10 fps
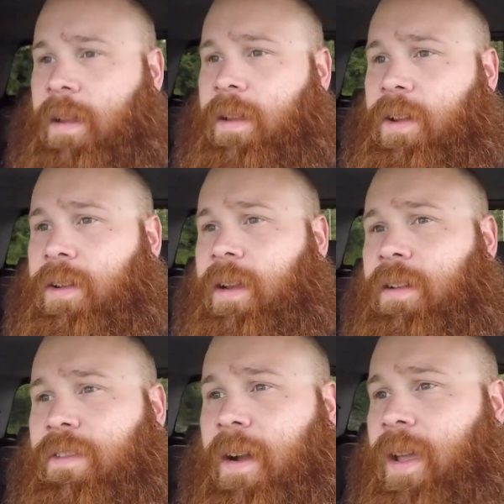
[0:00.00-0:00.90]
You need
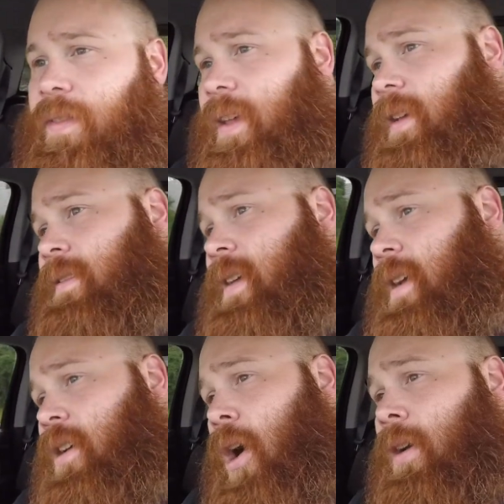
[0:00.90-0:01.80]
to find things
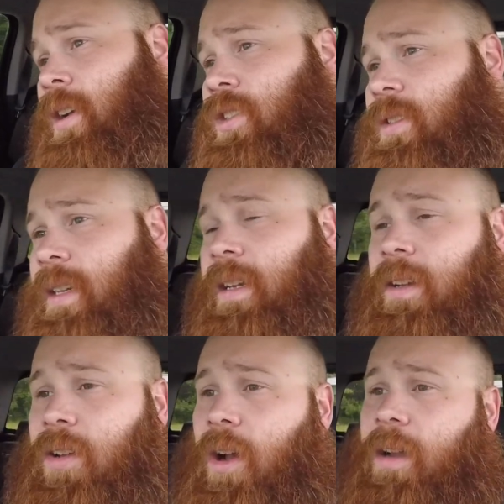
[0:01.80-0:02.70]
that are interesting
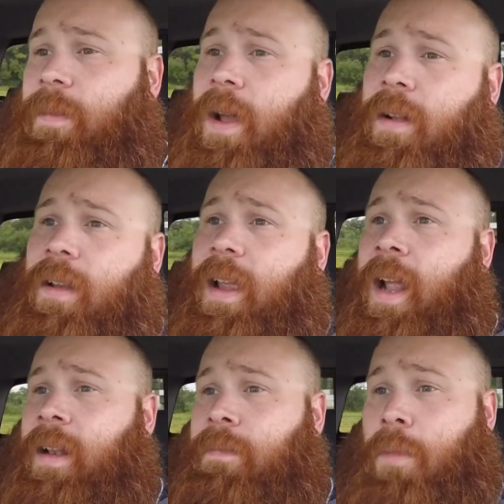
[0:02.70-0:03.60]
to talk about,
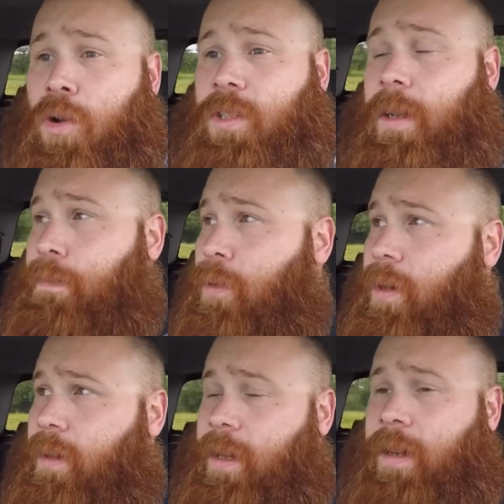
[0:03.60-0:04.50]
and most
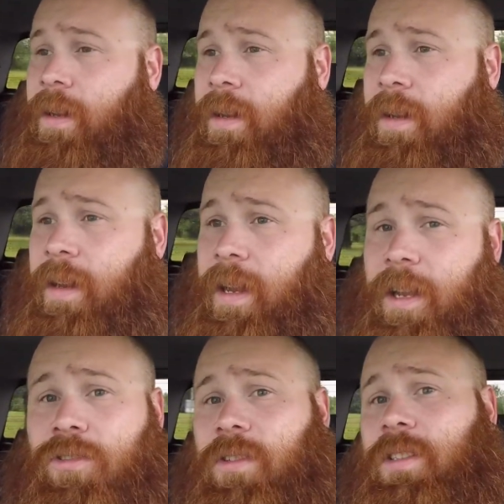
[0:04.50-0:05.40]
importantly,
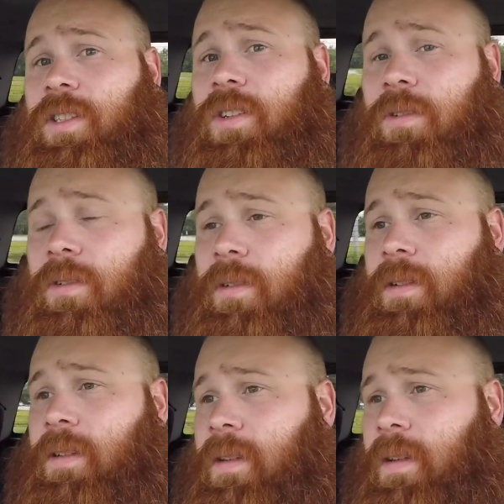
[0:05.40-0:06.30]
interest you.
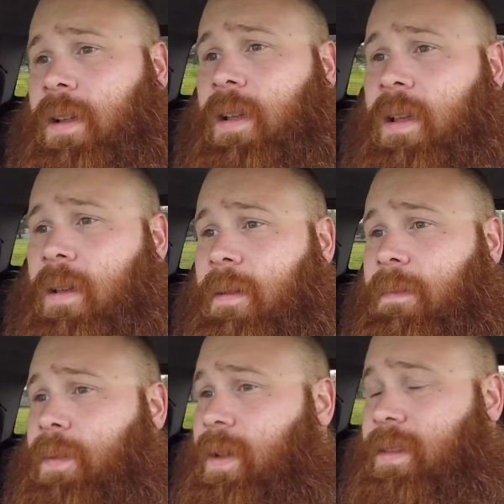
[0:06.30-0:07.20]

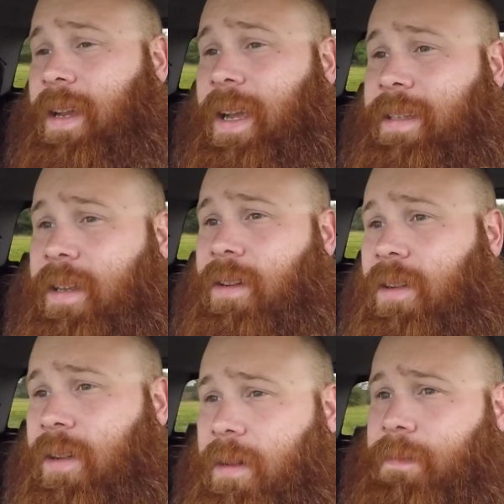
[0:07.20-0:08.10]
Because like I said
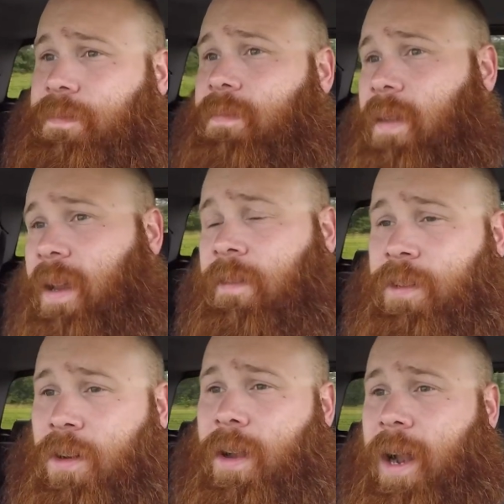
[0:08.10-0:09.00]
earlier, if
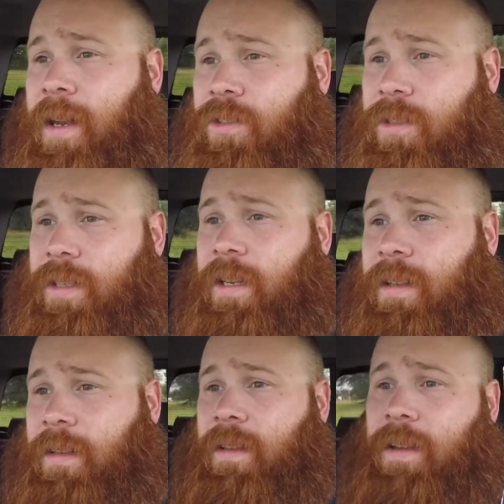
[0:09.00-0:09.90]
you're not interested
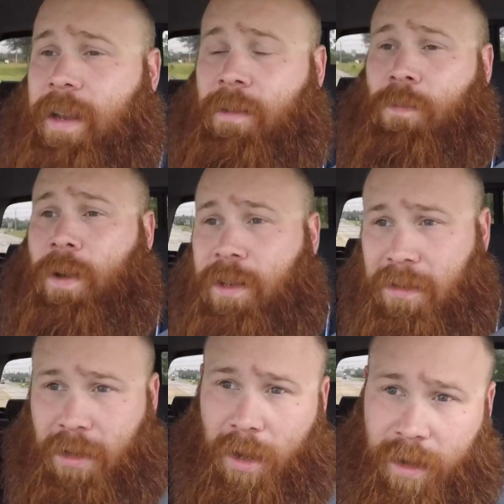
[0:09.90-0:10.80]
in what you're
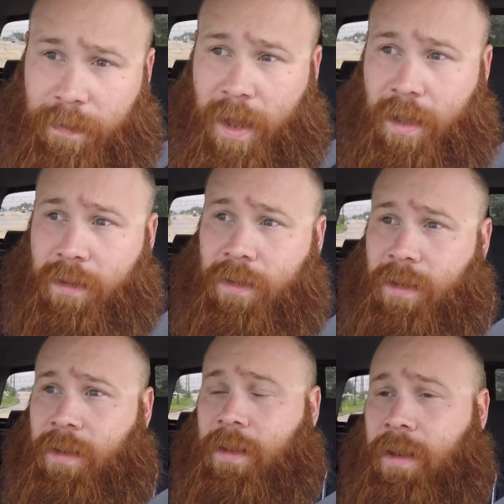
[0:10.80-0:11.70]
talking about,
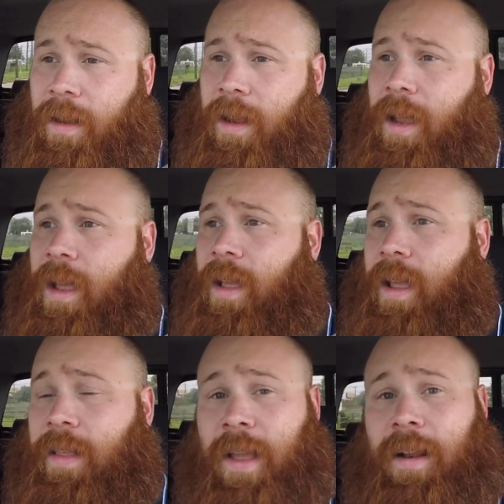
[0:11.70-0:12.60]

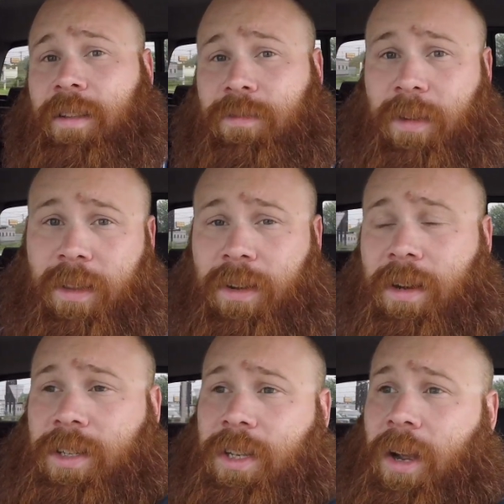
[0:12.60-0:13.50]
then it's really going
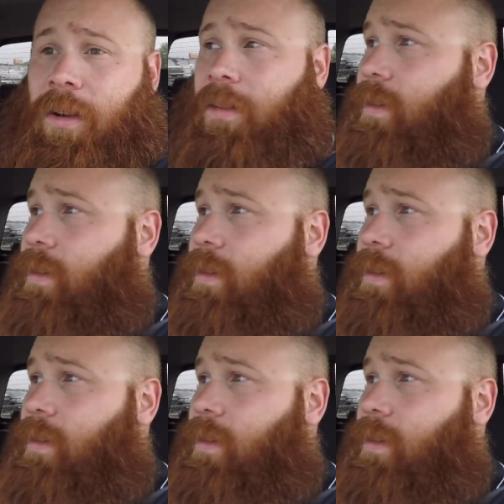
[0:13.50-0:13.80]
to show.